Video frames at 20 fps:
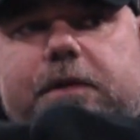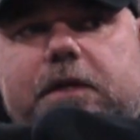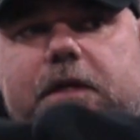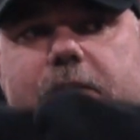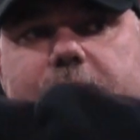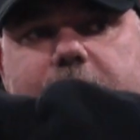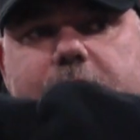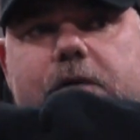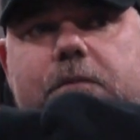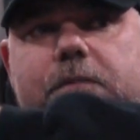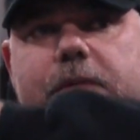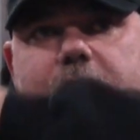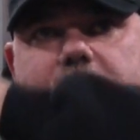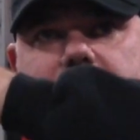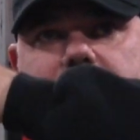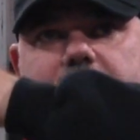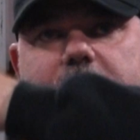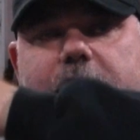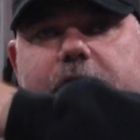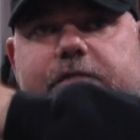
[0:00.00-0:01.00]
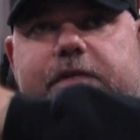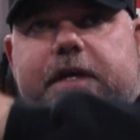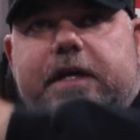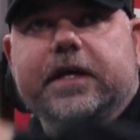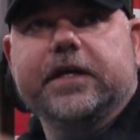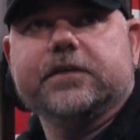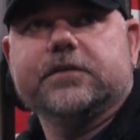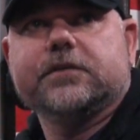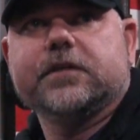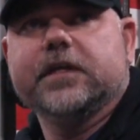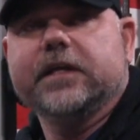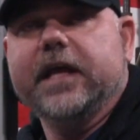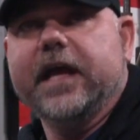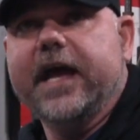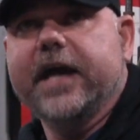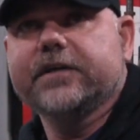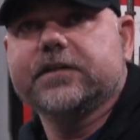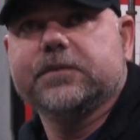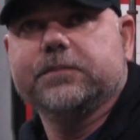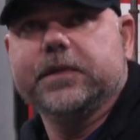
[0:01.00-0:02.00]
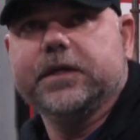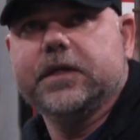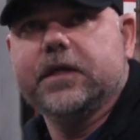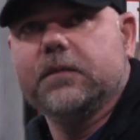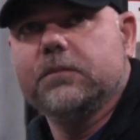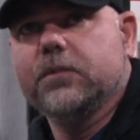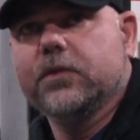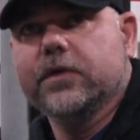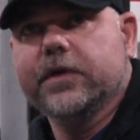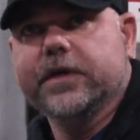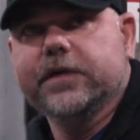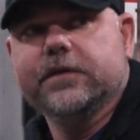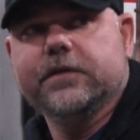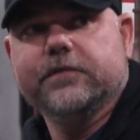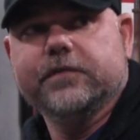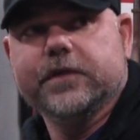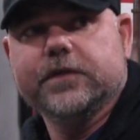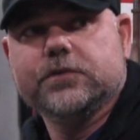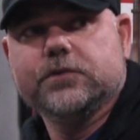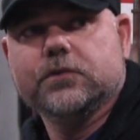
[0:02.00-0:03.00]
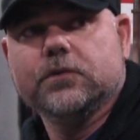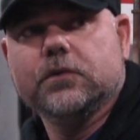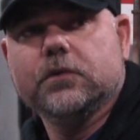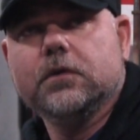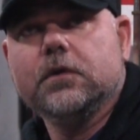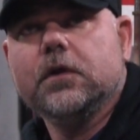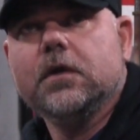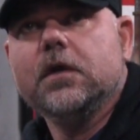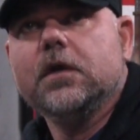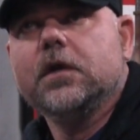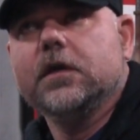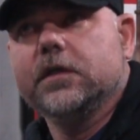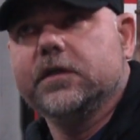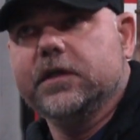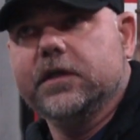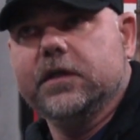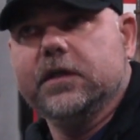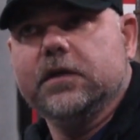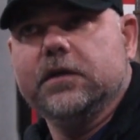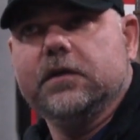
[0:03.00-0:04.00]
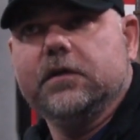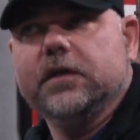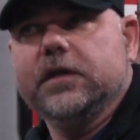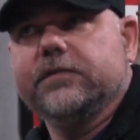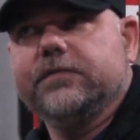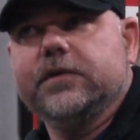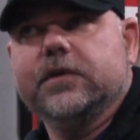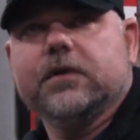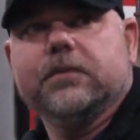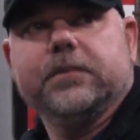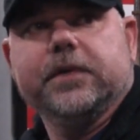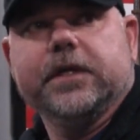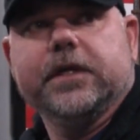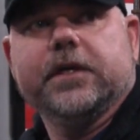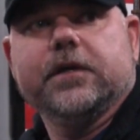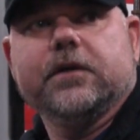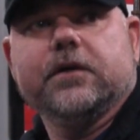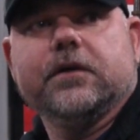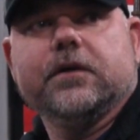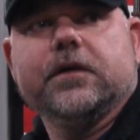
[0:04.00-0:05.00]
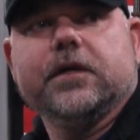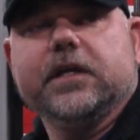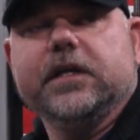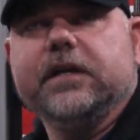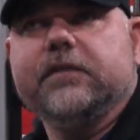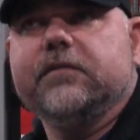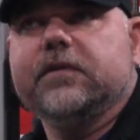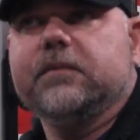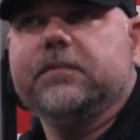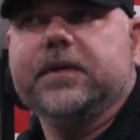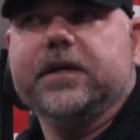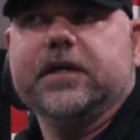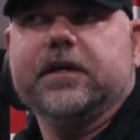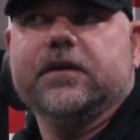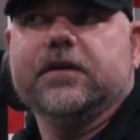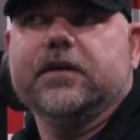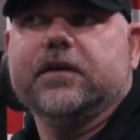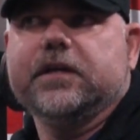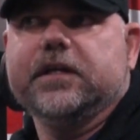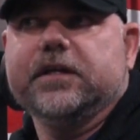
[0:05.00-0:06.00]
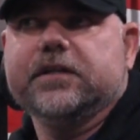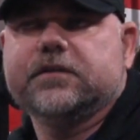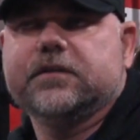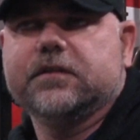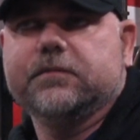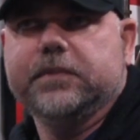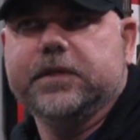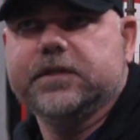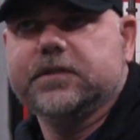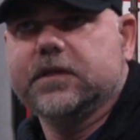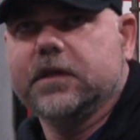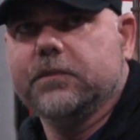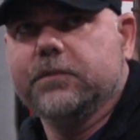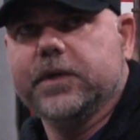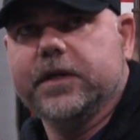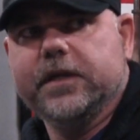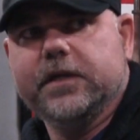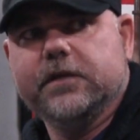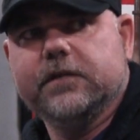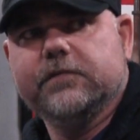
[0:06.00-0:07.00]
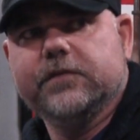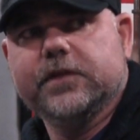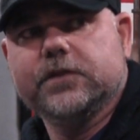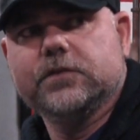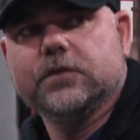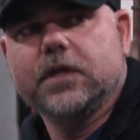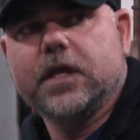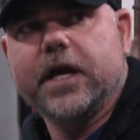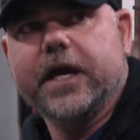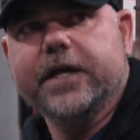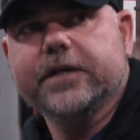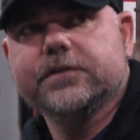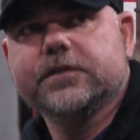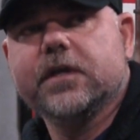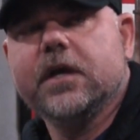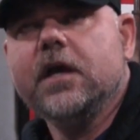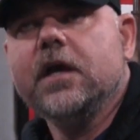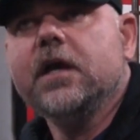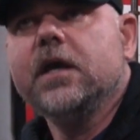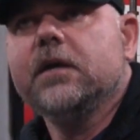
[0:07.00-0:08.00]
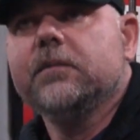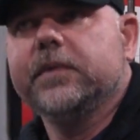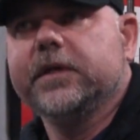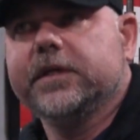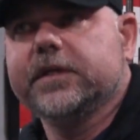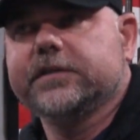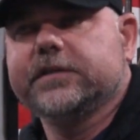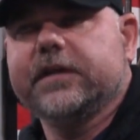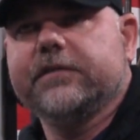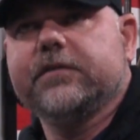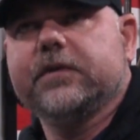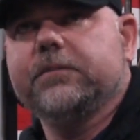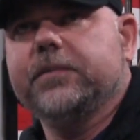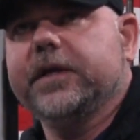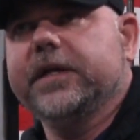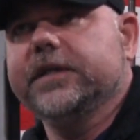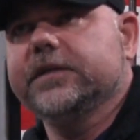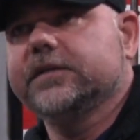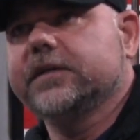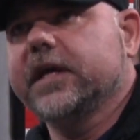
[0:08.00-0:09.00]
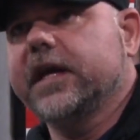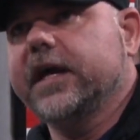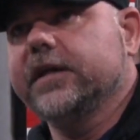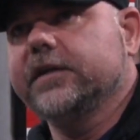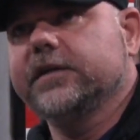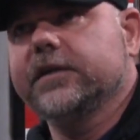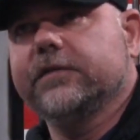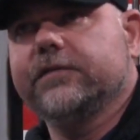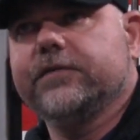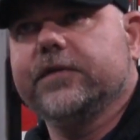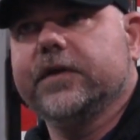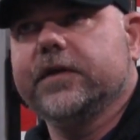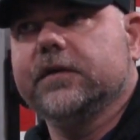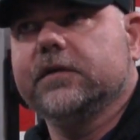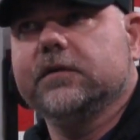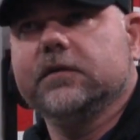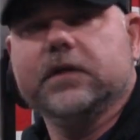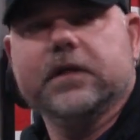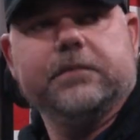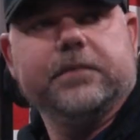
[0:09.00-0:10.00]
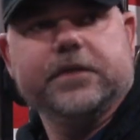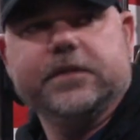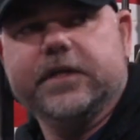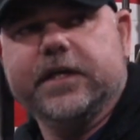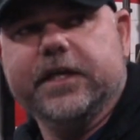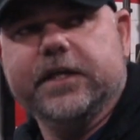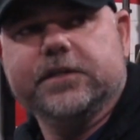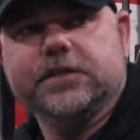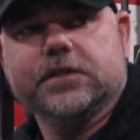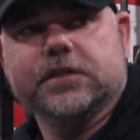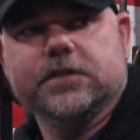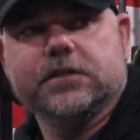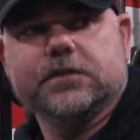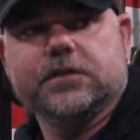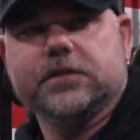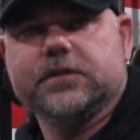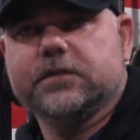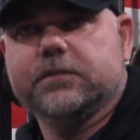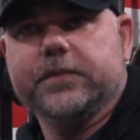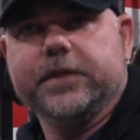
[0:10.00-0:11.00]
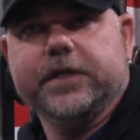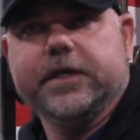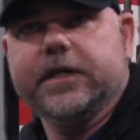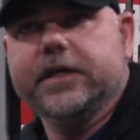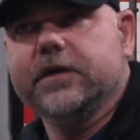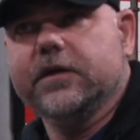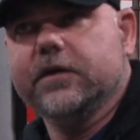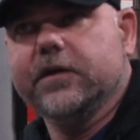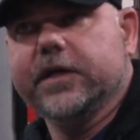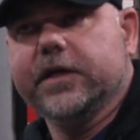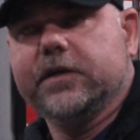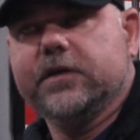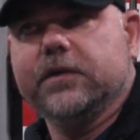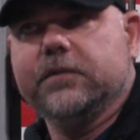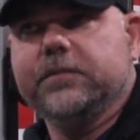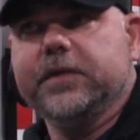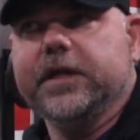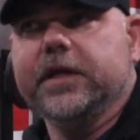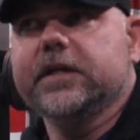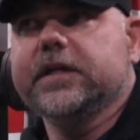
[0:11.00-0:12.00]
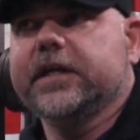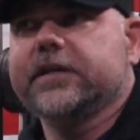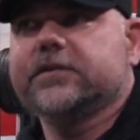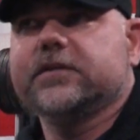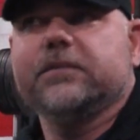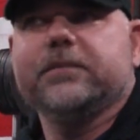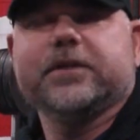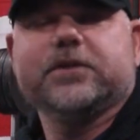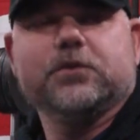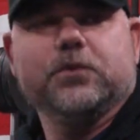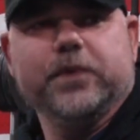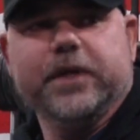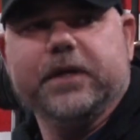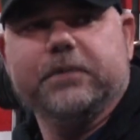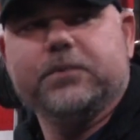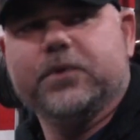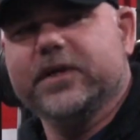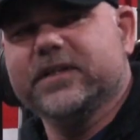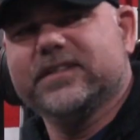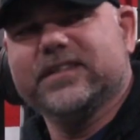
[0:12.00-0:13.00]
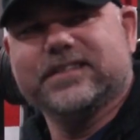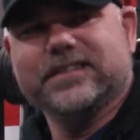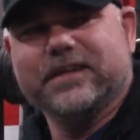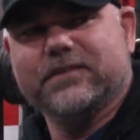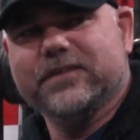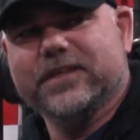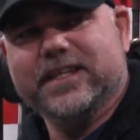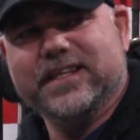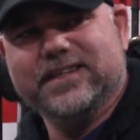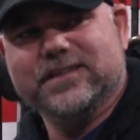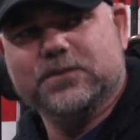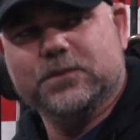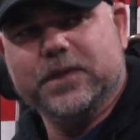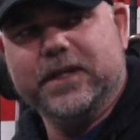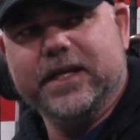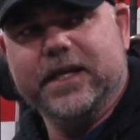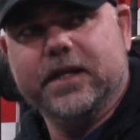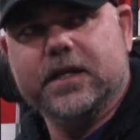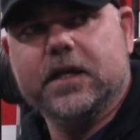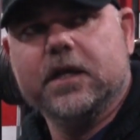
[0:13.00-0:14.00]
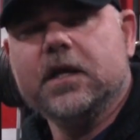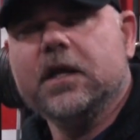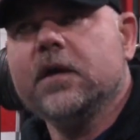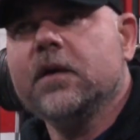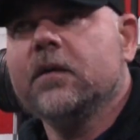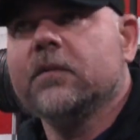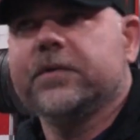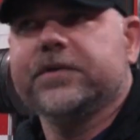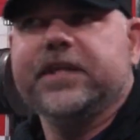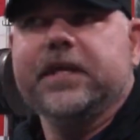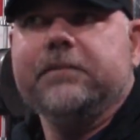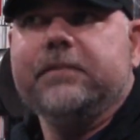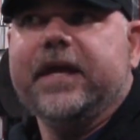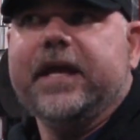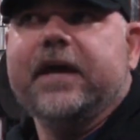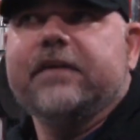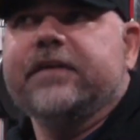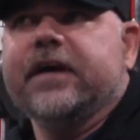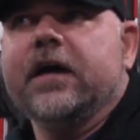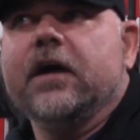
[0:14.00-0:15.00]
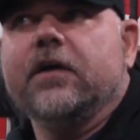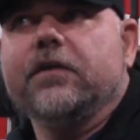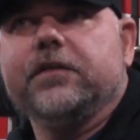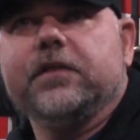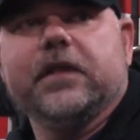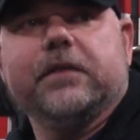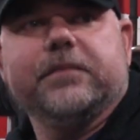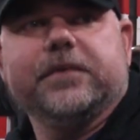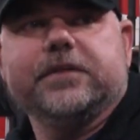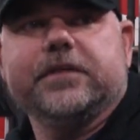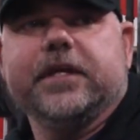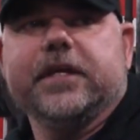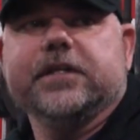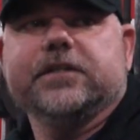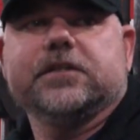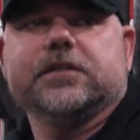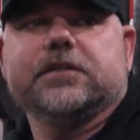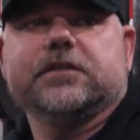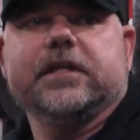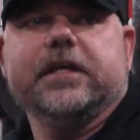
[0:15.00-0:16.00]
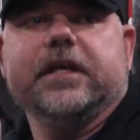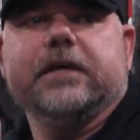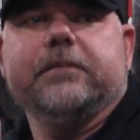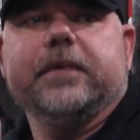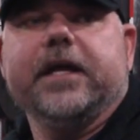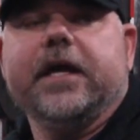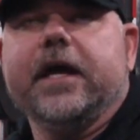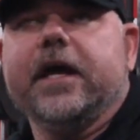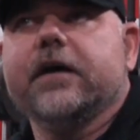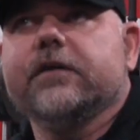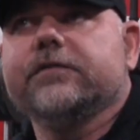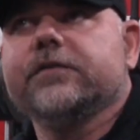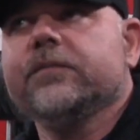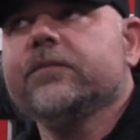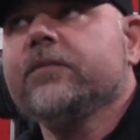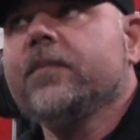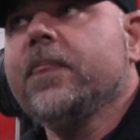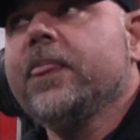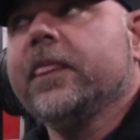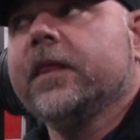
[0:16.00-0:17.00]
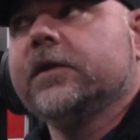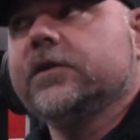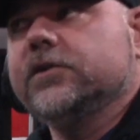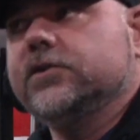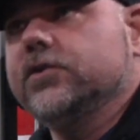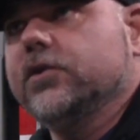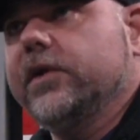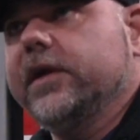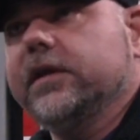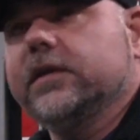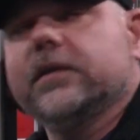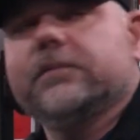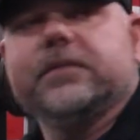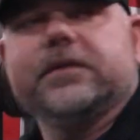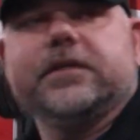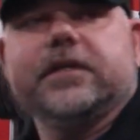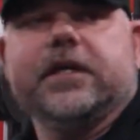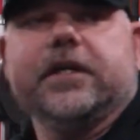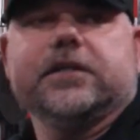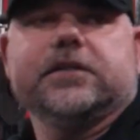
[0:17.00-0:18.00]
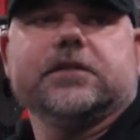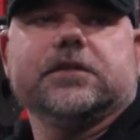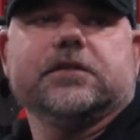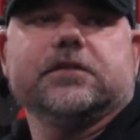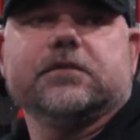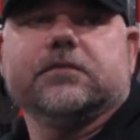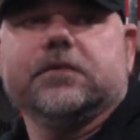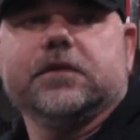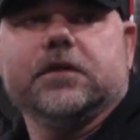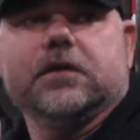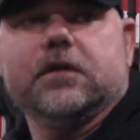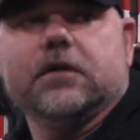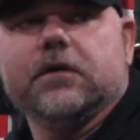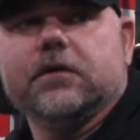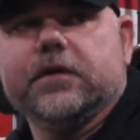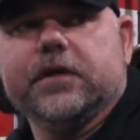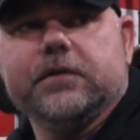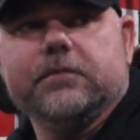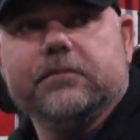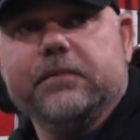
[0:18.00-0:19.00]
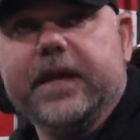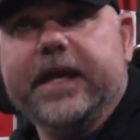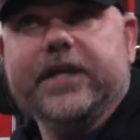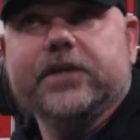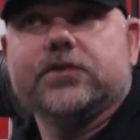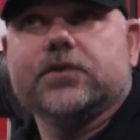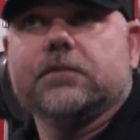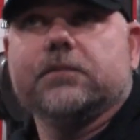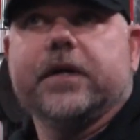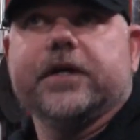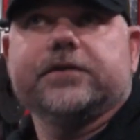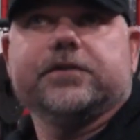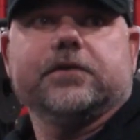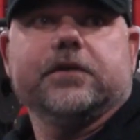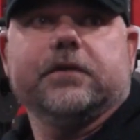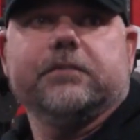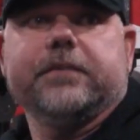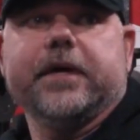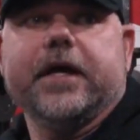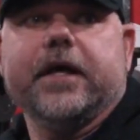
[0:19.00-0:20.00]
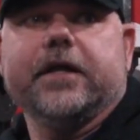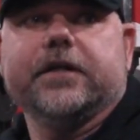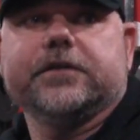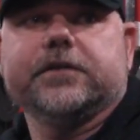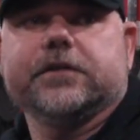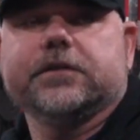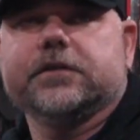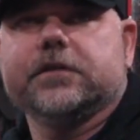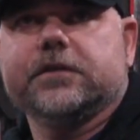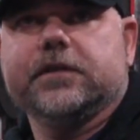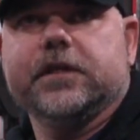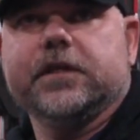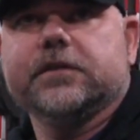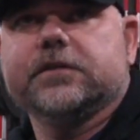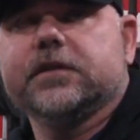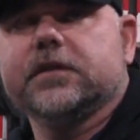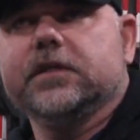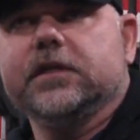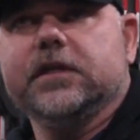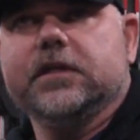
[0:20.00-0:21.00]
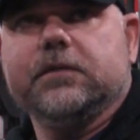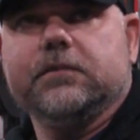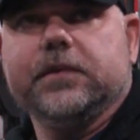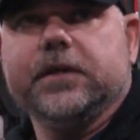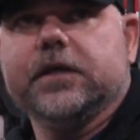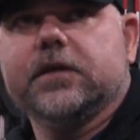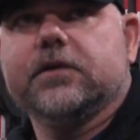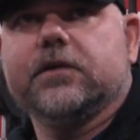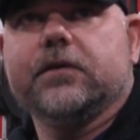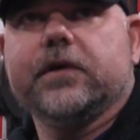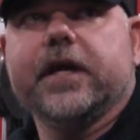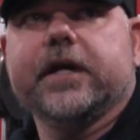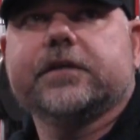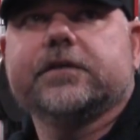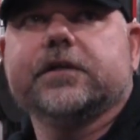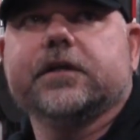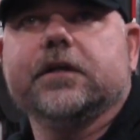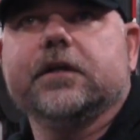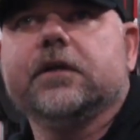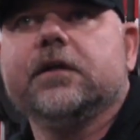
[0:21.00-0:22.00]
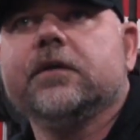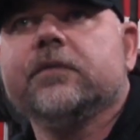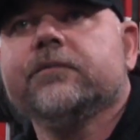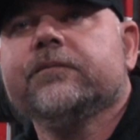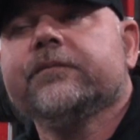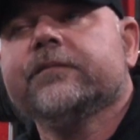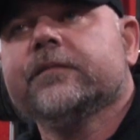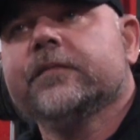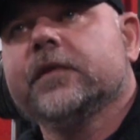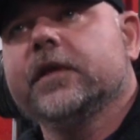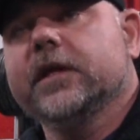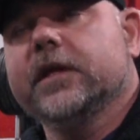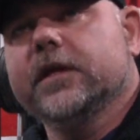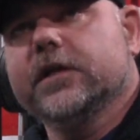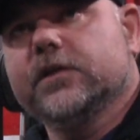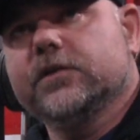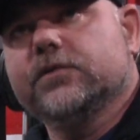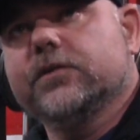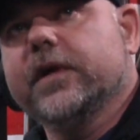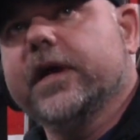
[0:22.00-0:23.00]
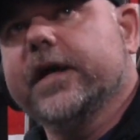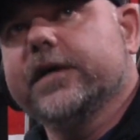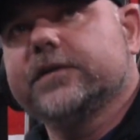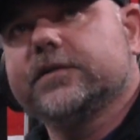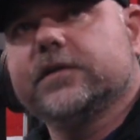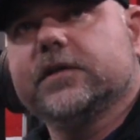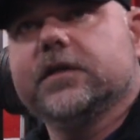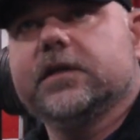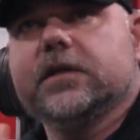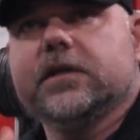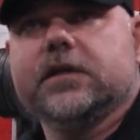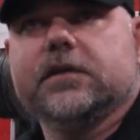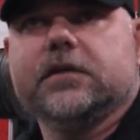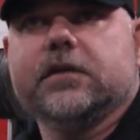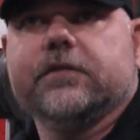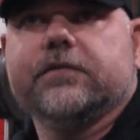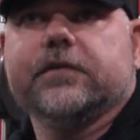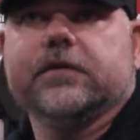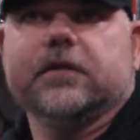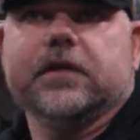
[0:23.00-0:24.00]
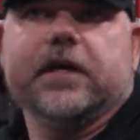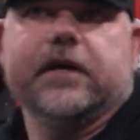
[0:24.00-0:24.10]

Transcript: become intermediate and advanced, it has to become more individual than if you're a beginner. And even a beginner, it needs to be somewhat individualized, because everybody's got different limitations. As a beginner, it could be not so much weak points, because everything's weak, but they may have health limitations, they may have joint limitations, you know, and major muscle imbalances and things that need to be corrected and addressed at a different